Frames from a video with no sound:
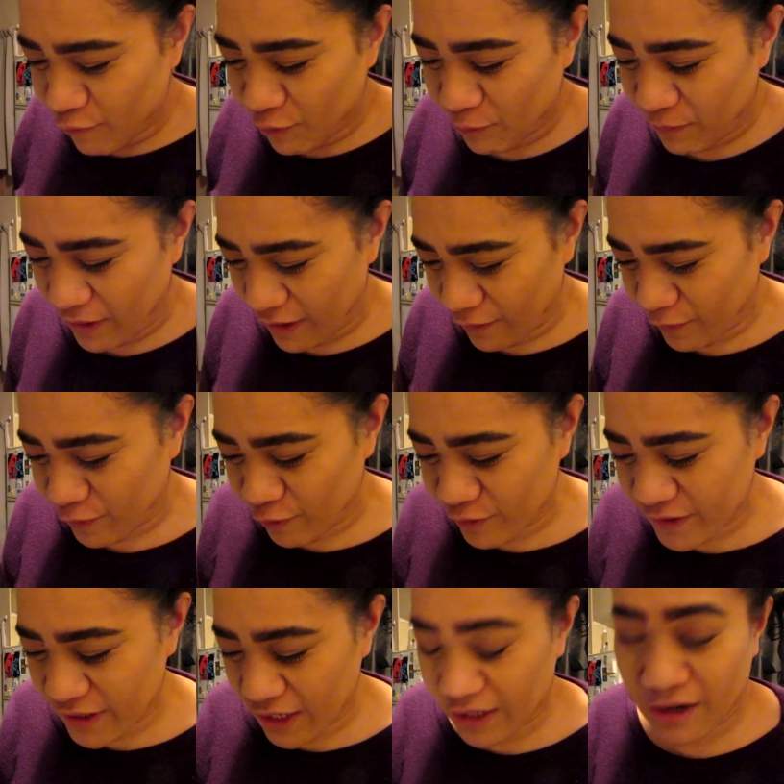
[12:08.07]
From like
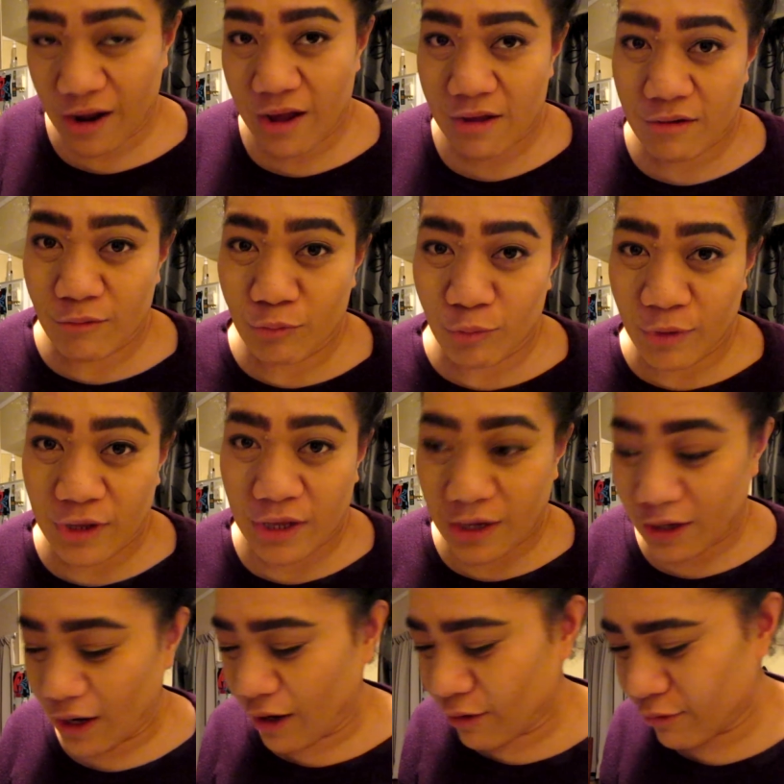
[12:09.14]
Thursday night we
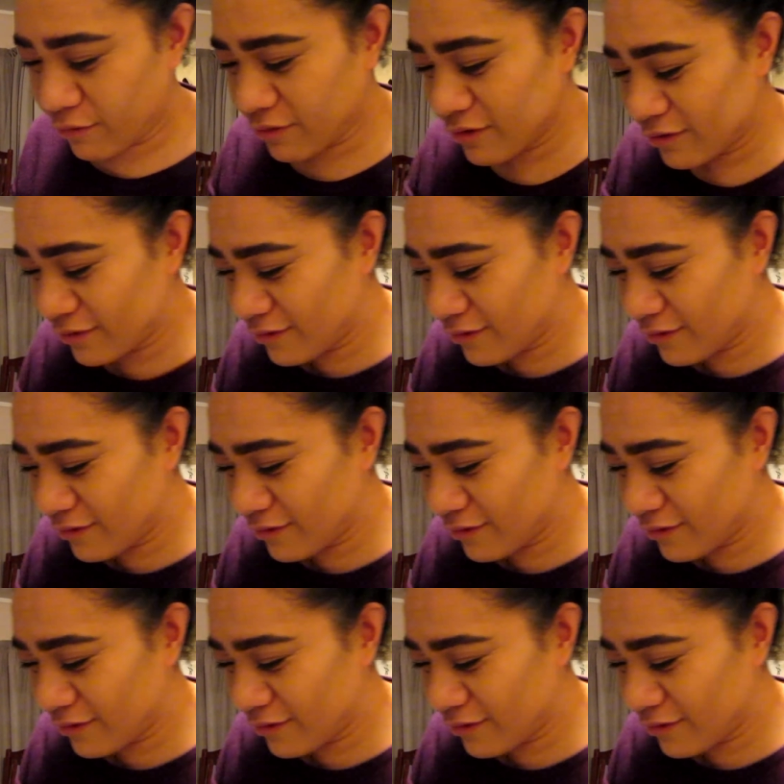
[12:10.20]
eat out,